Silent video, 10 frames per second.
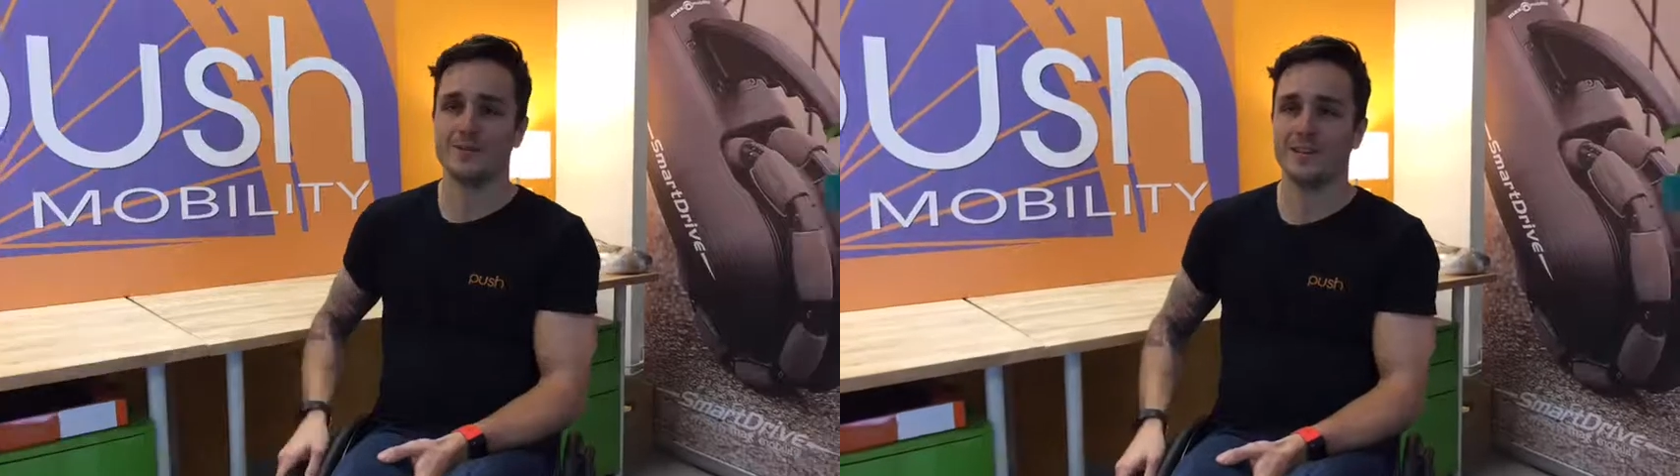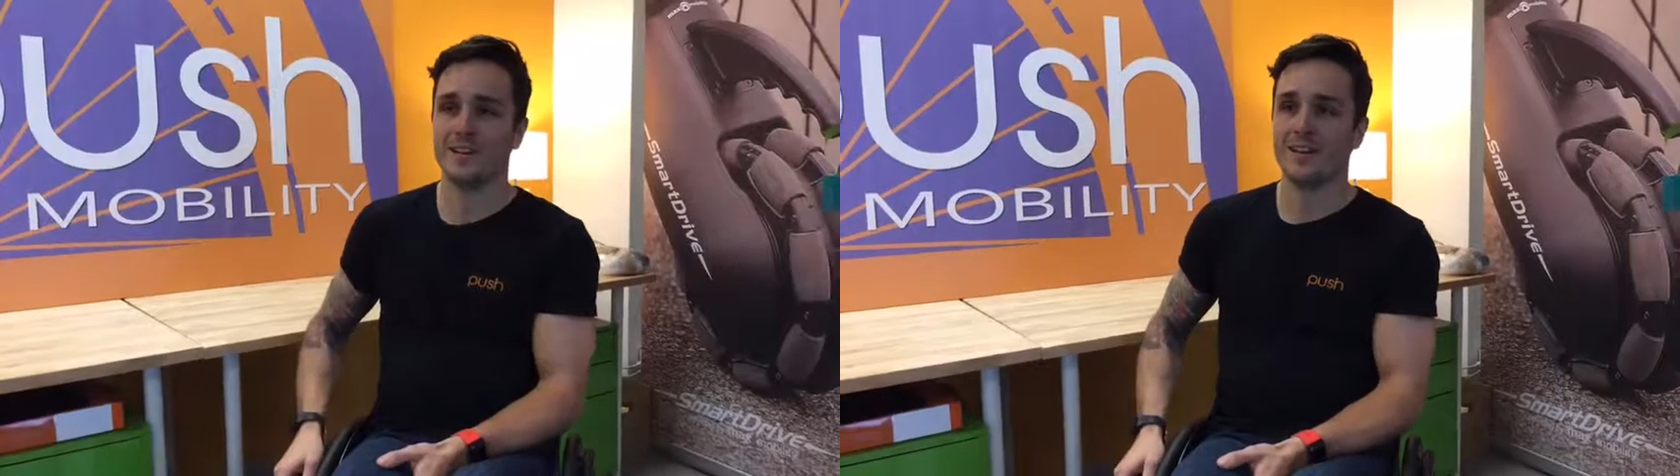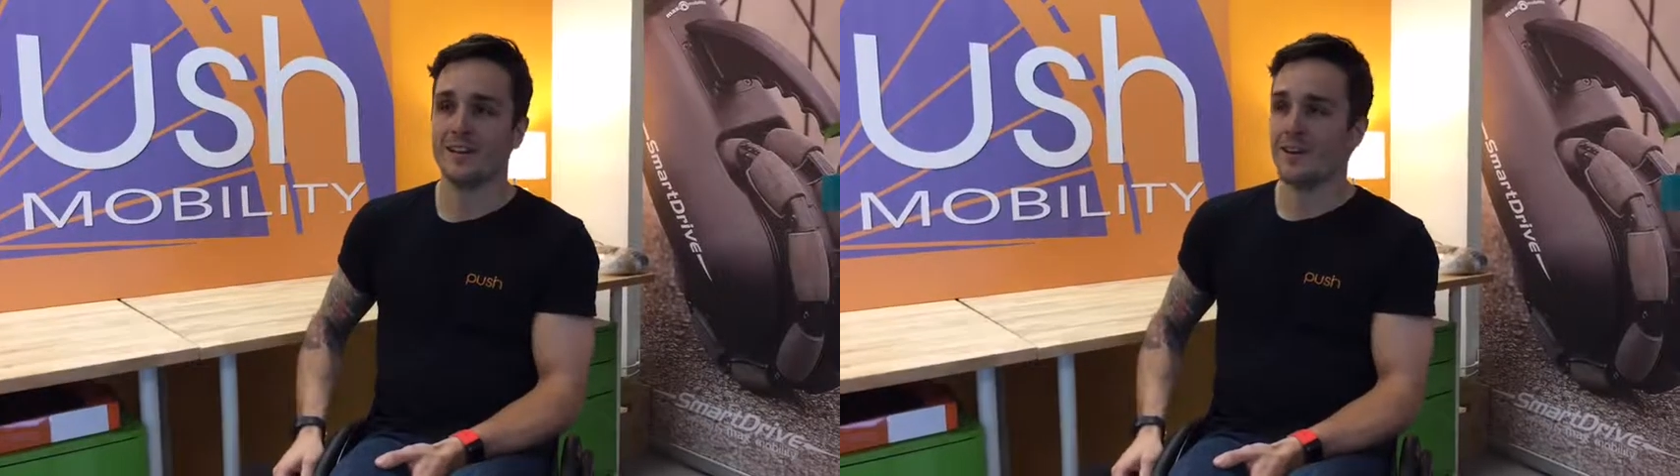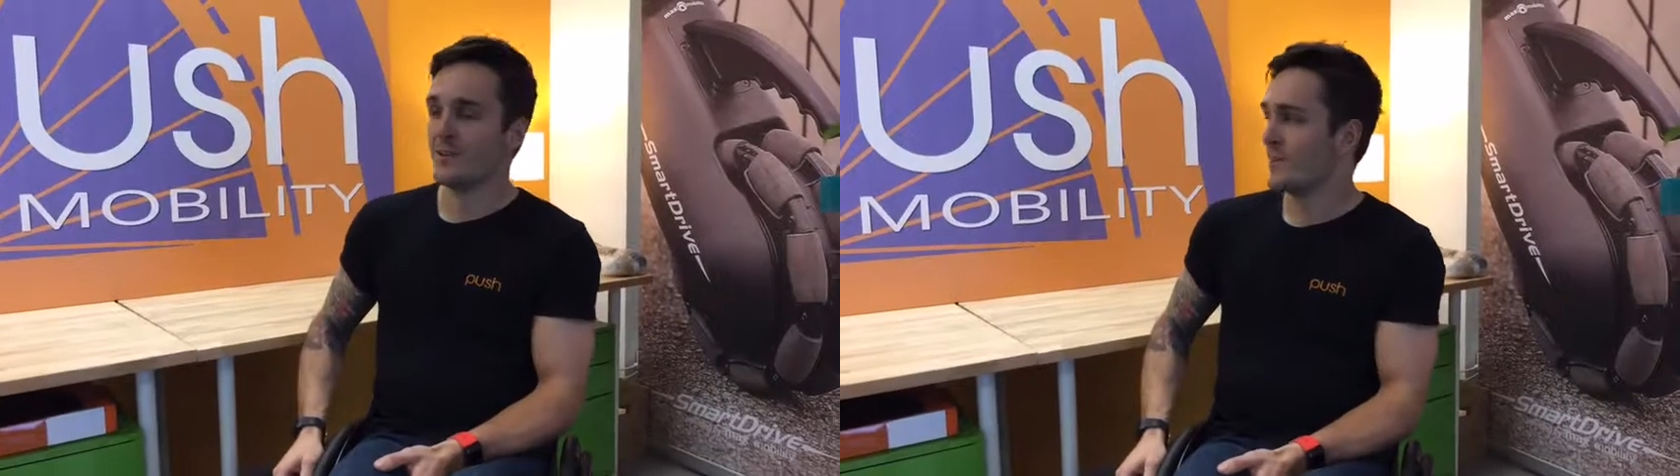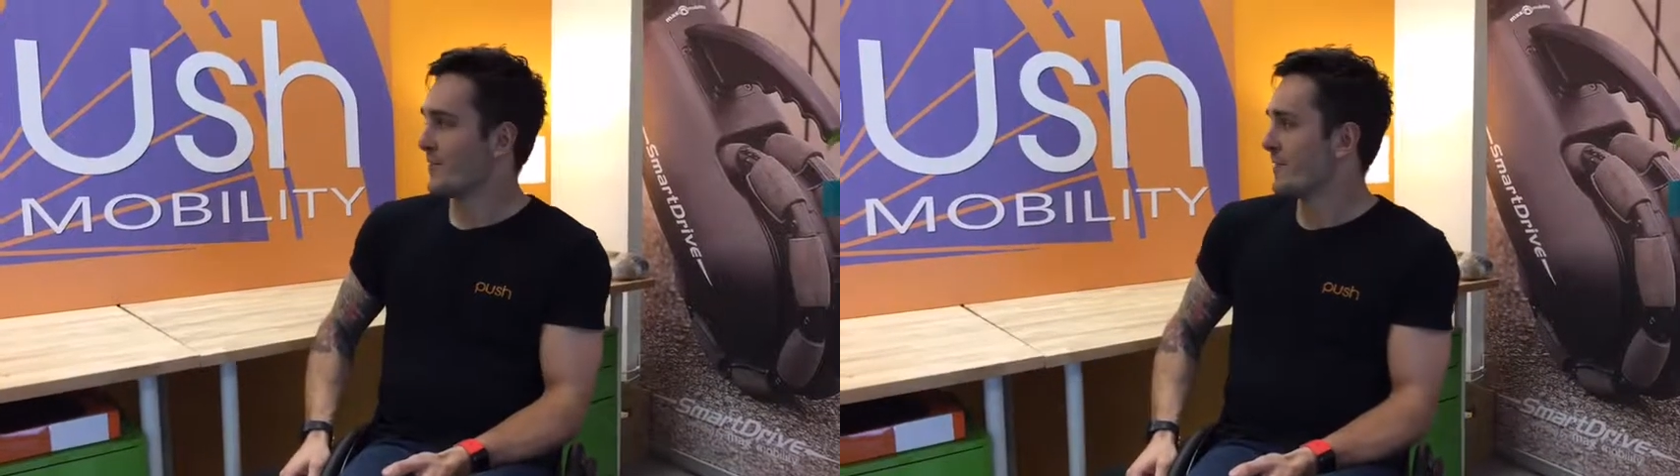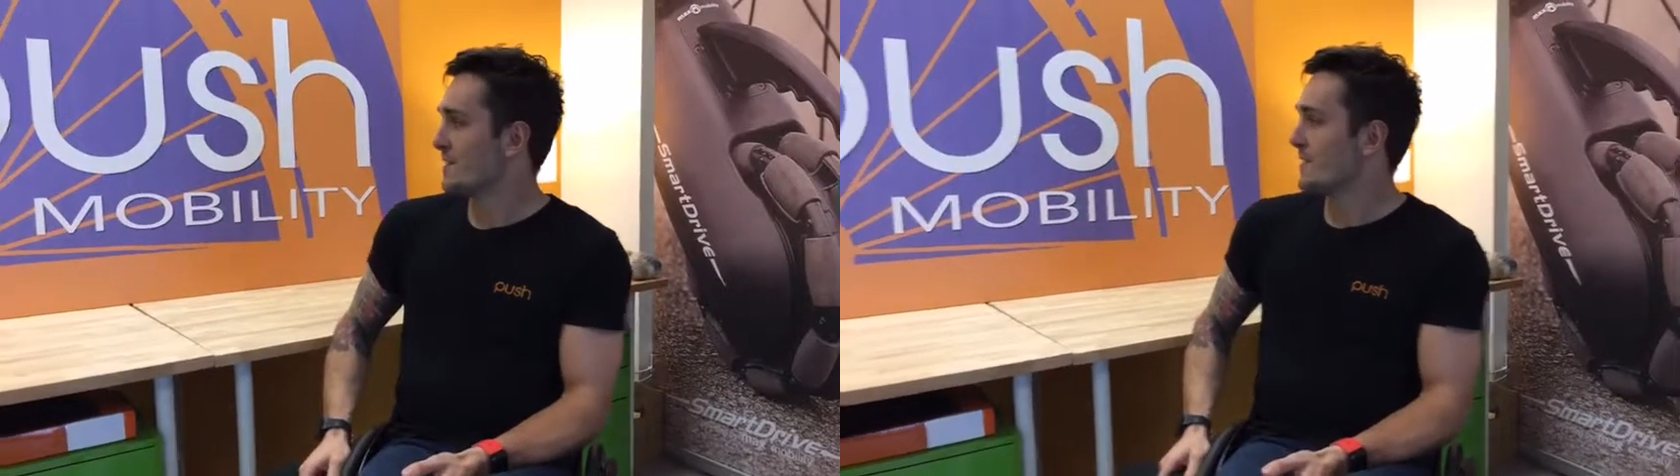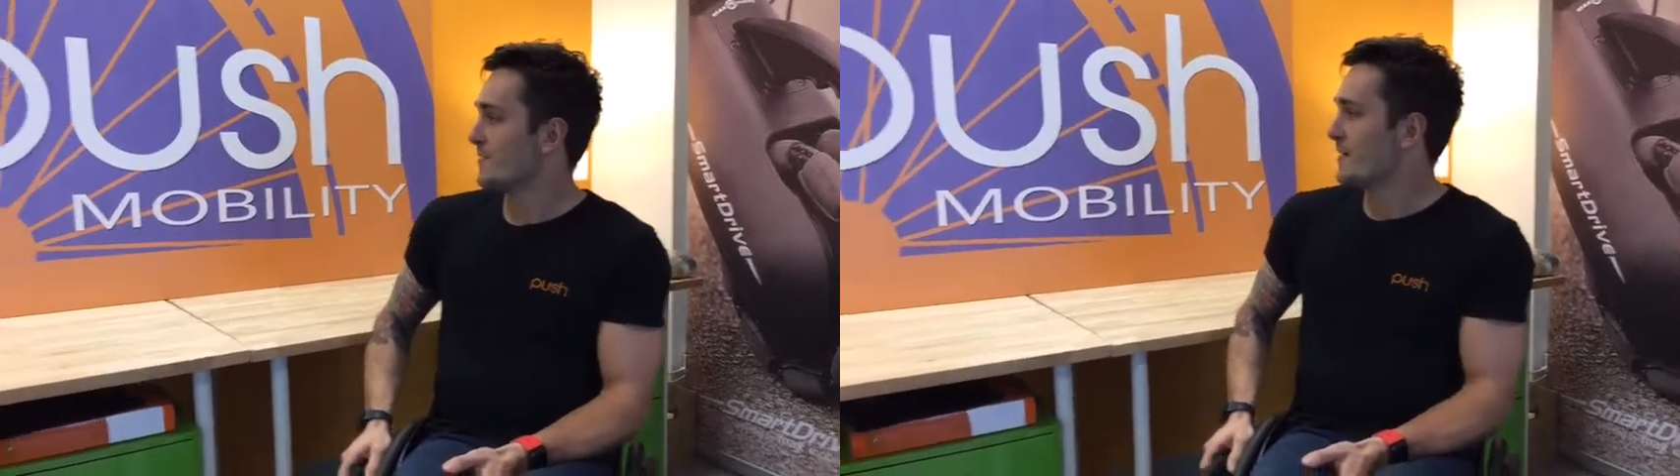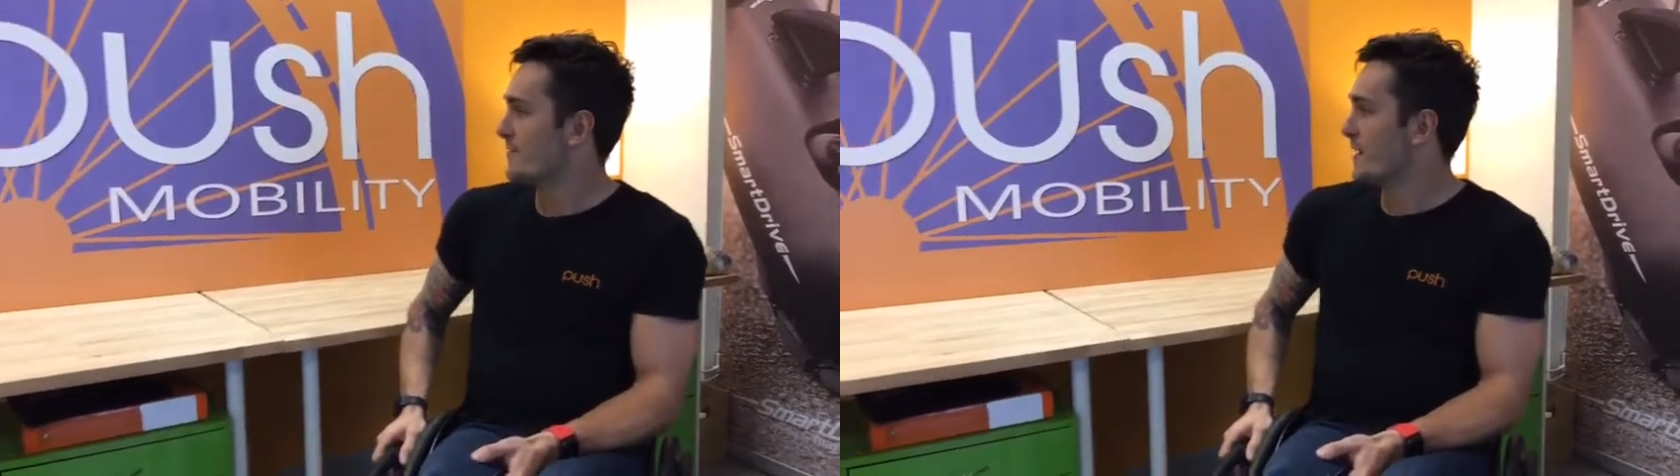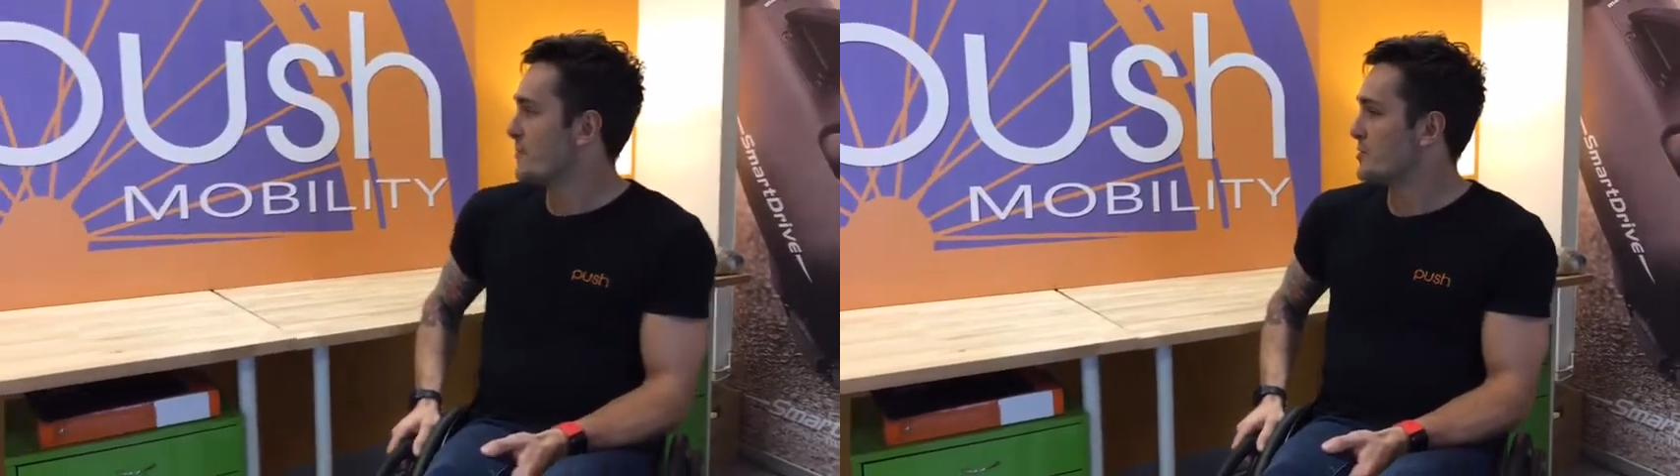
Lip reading: We recently revamped